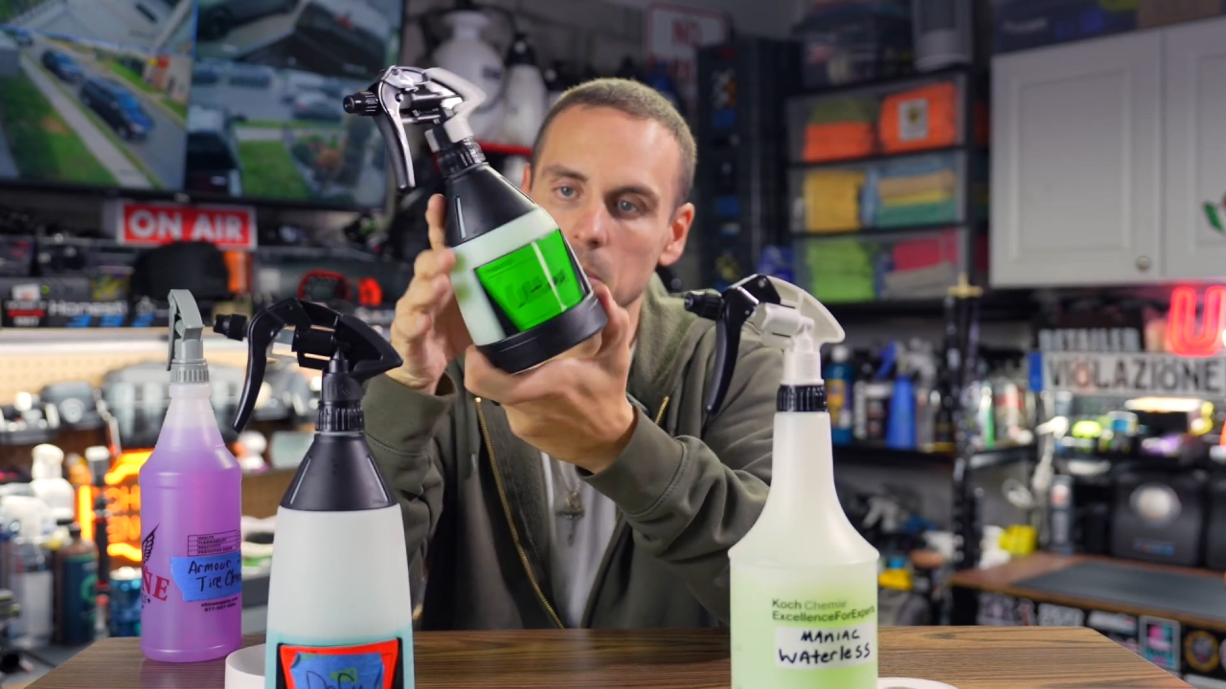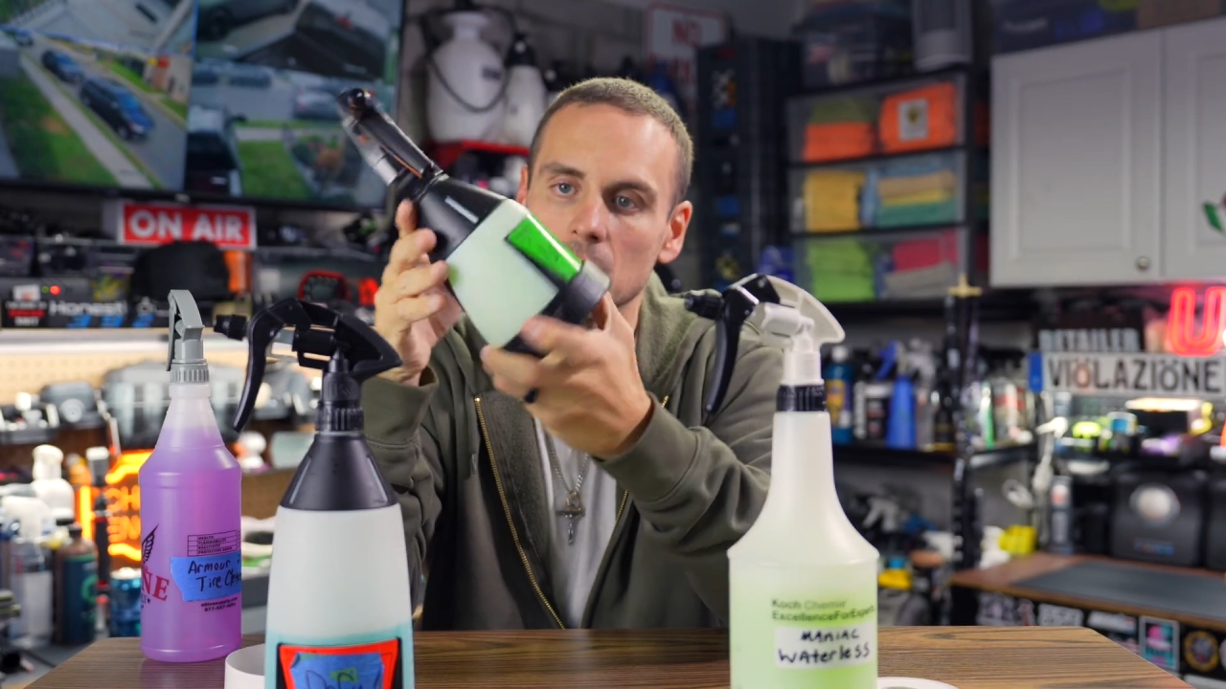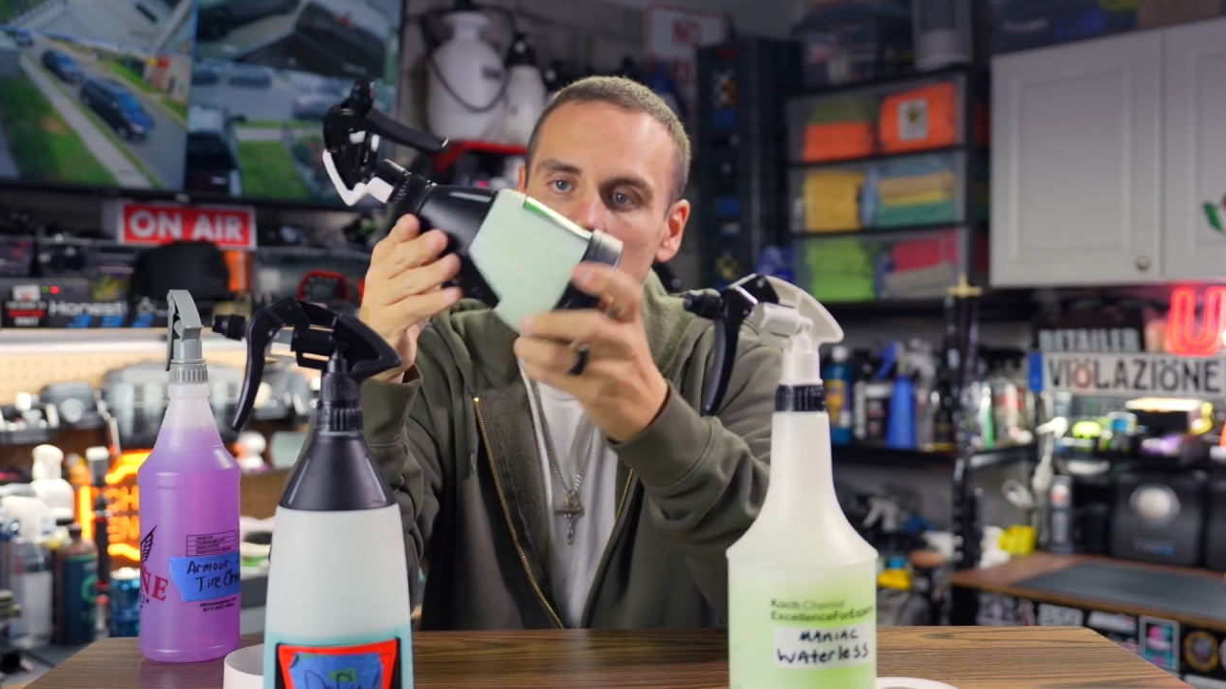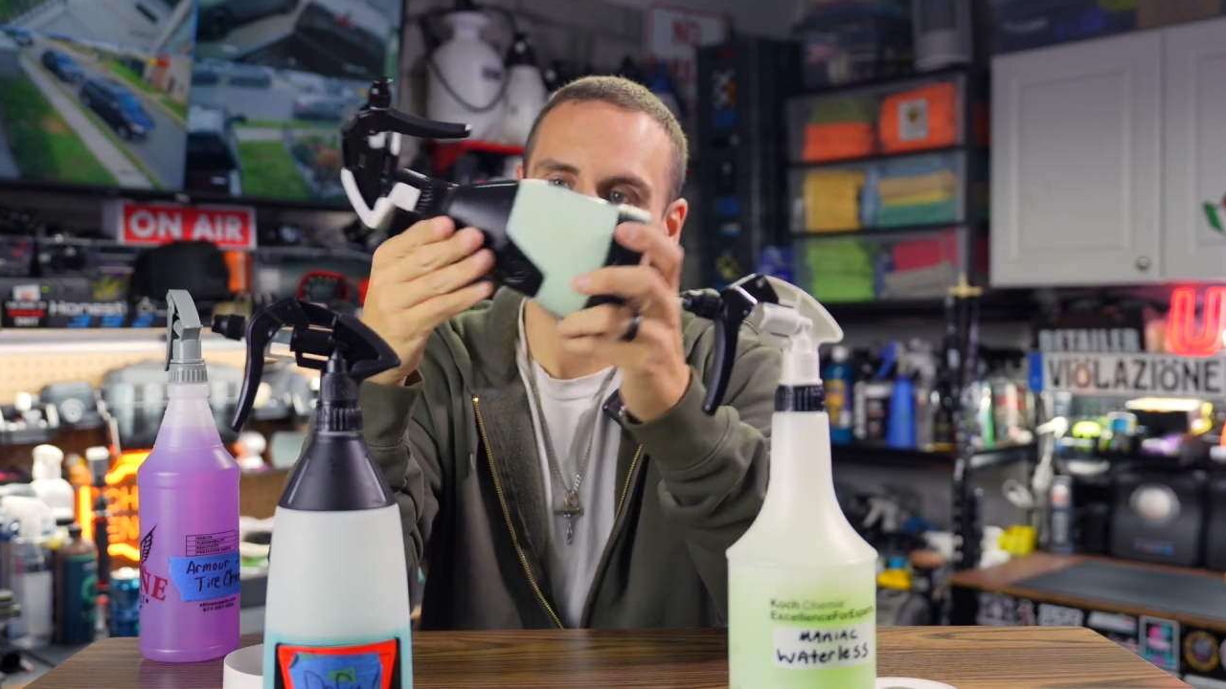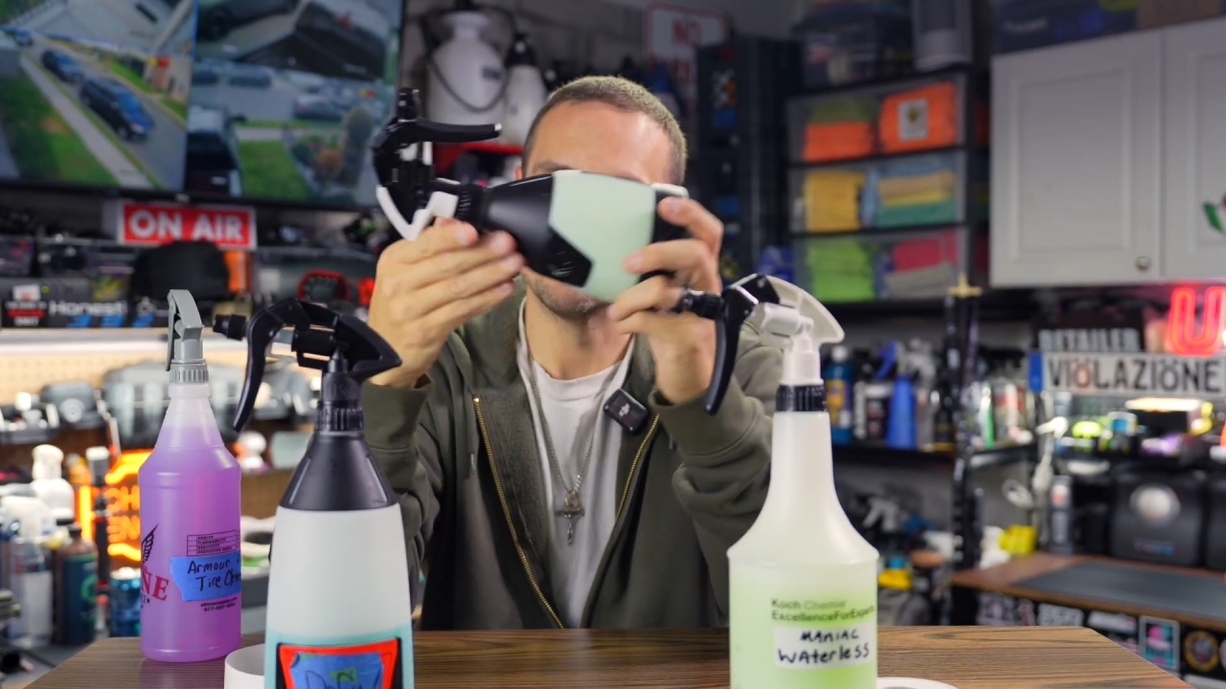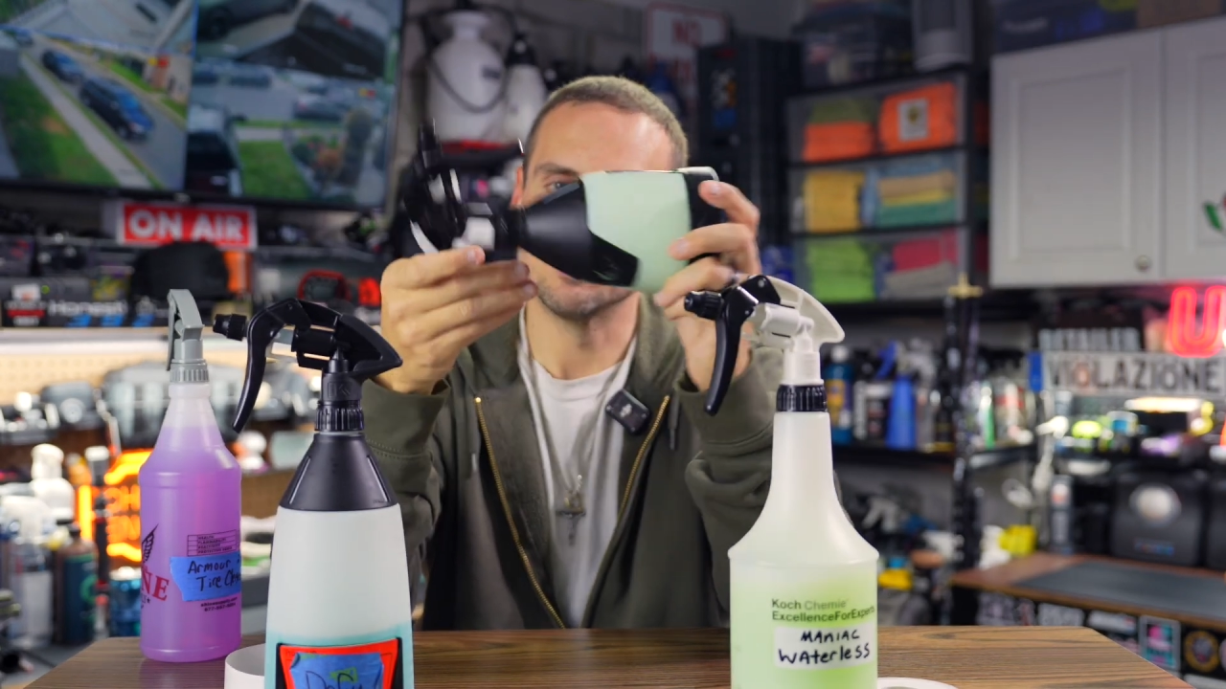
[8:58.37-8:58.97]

minis,